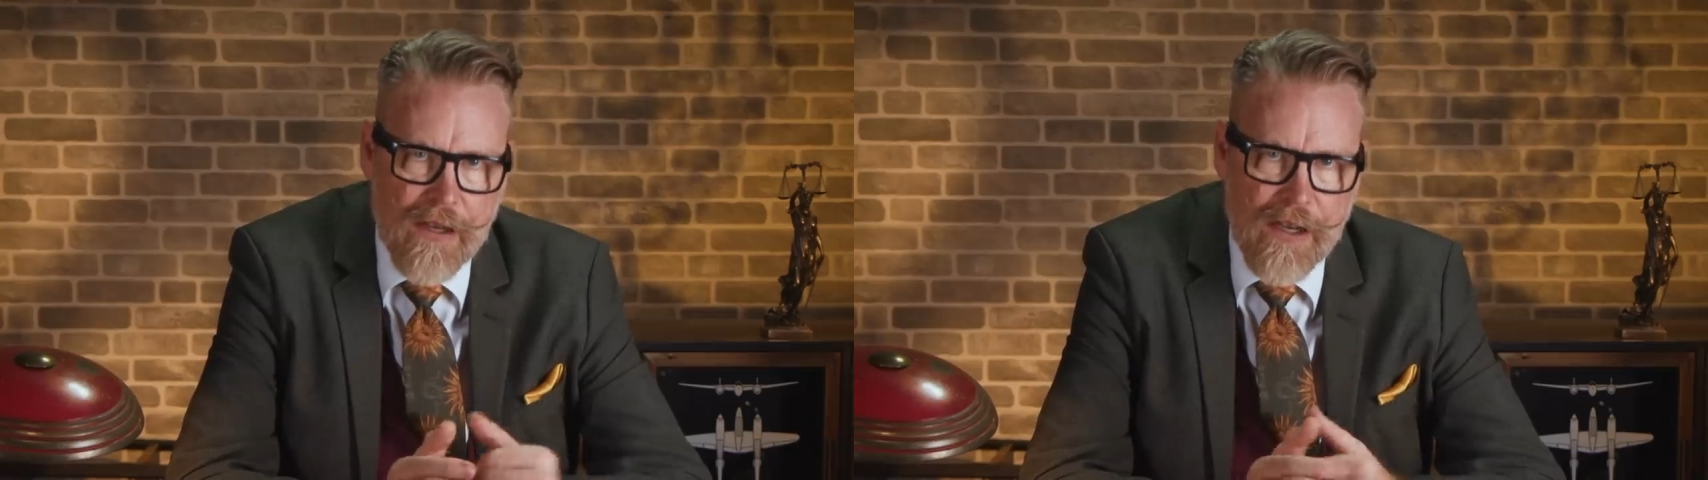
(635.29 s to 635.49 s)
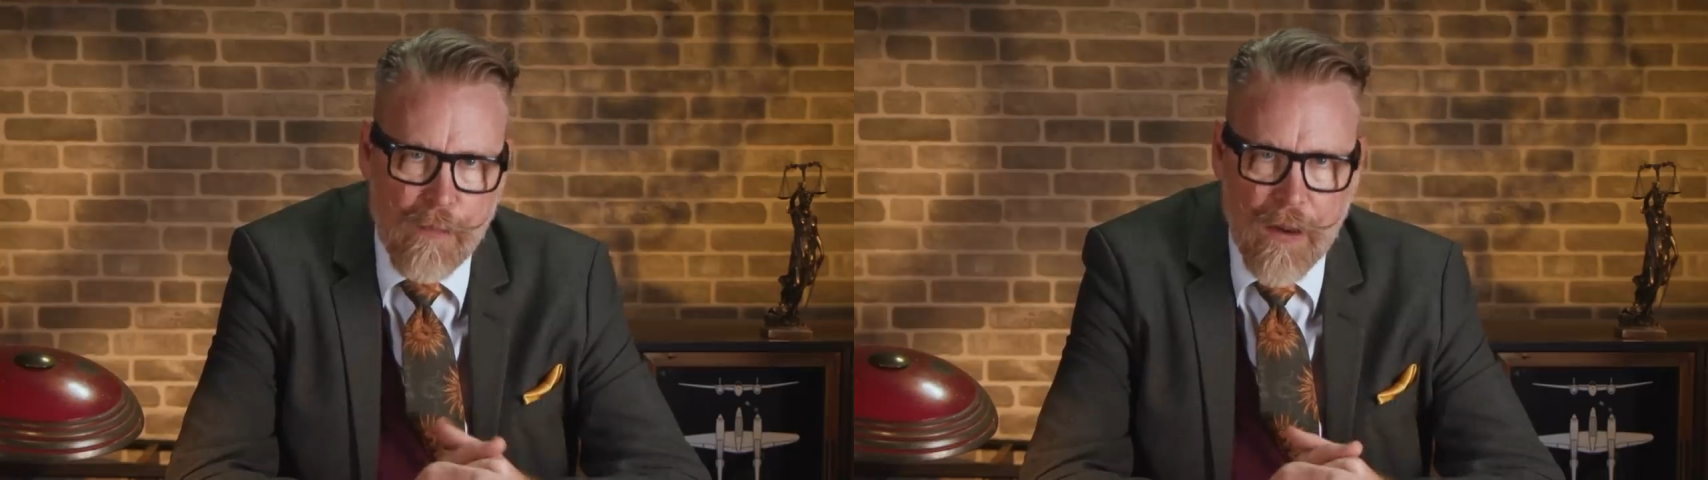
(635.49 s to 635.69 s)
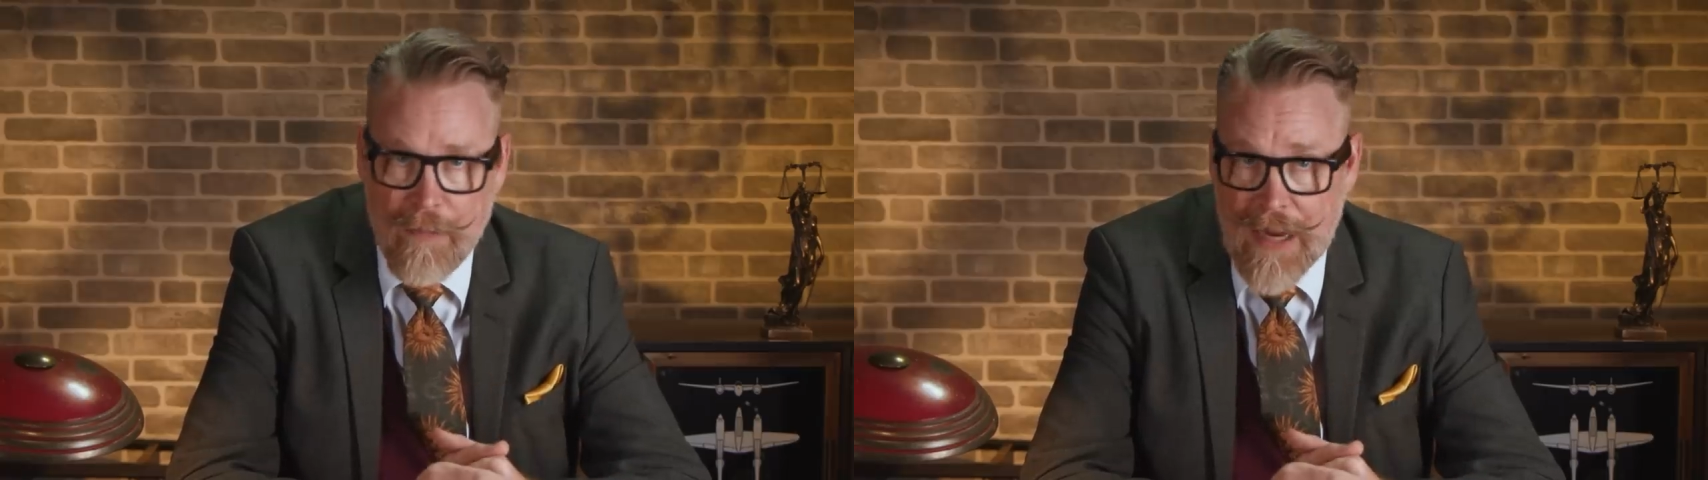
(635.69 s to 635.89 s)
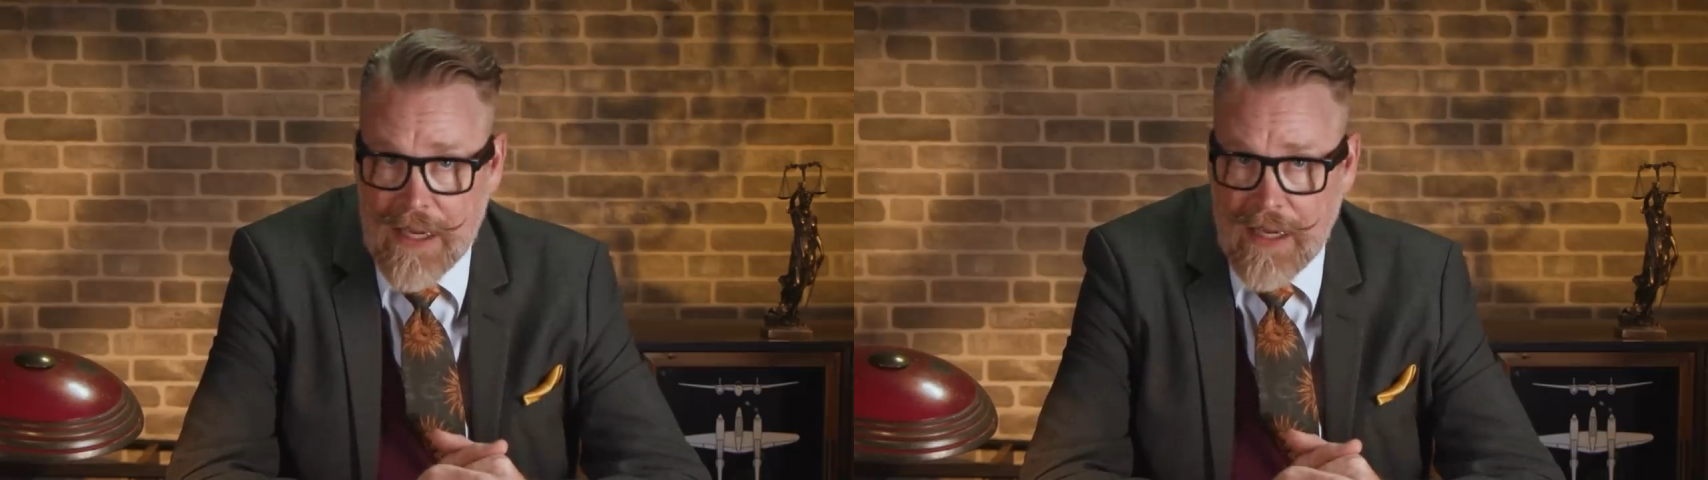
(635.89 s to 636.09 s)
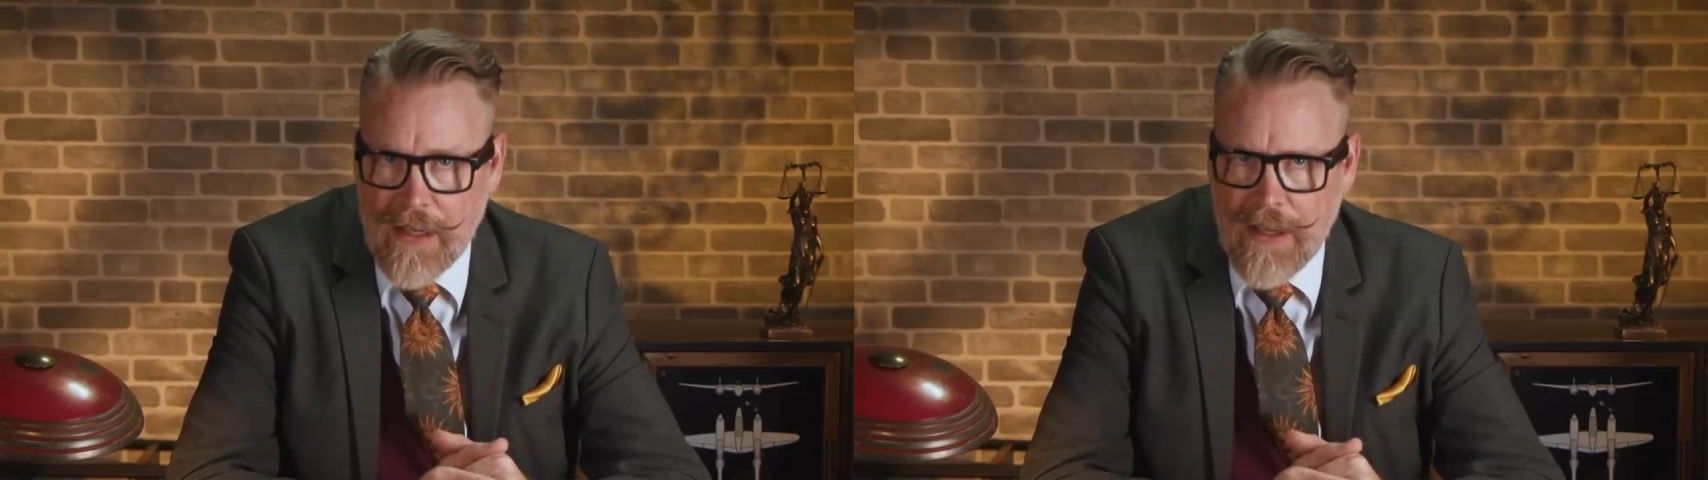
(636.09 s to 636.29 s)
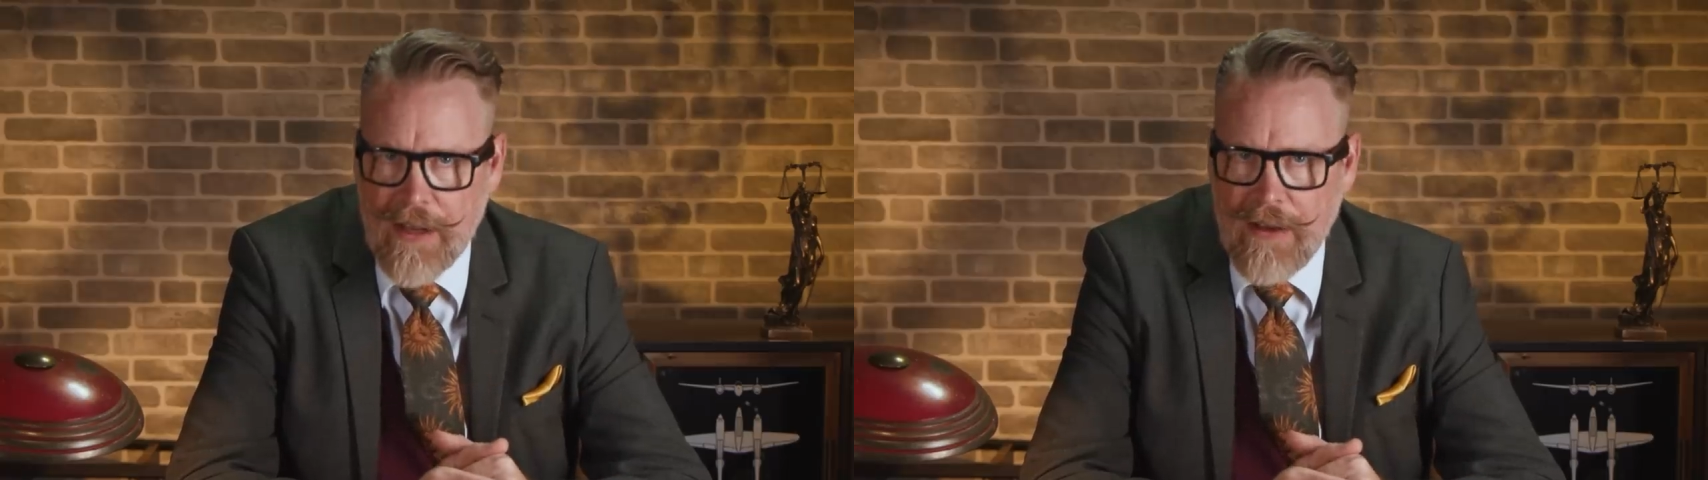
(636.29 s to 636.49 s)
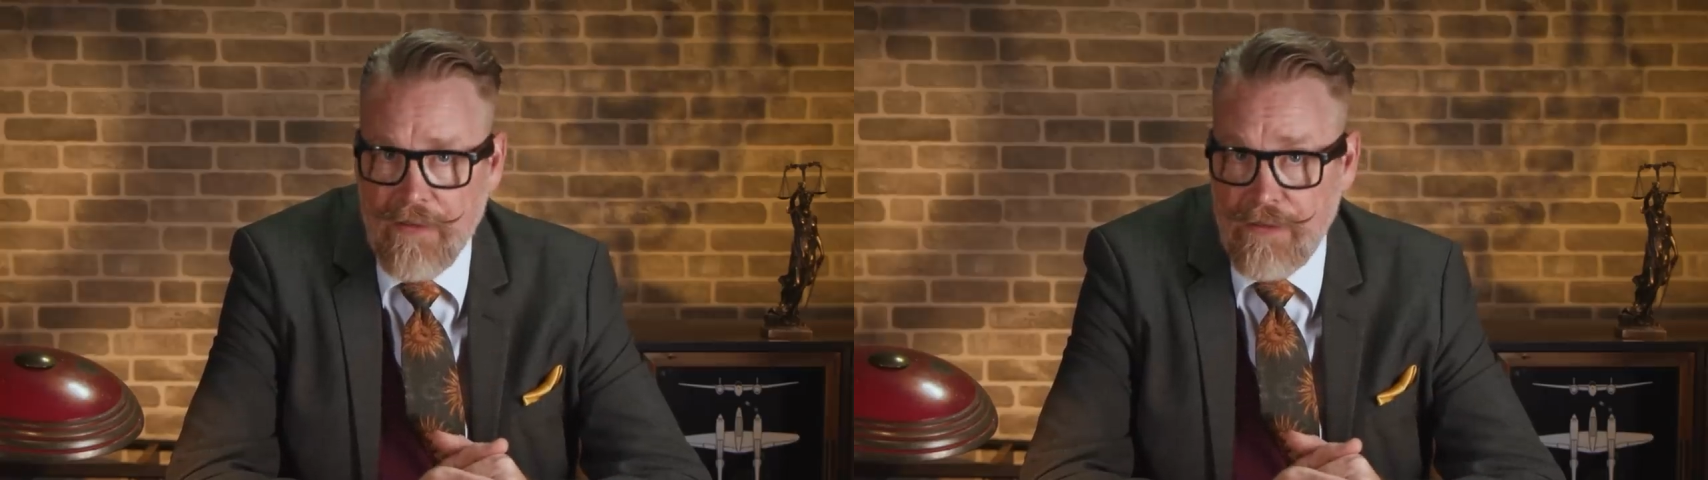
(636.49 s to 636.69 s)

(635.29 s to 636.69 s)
diplomatically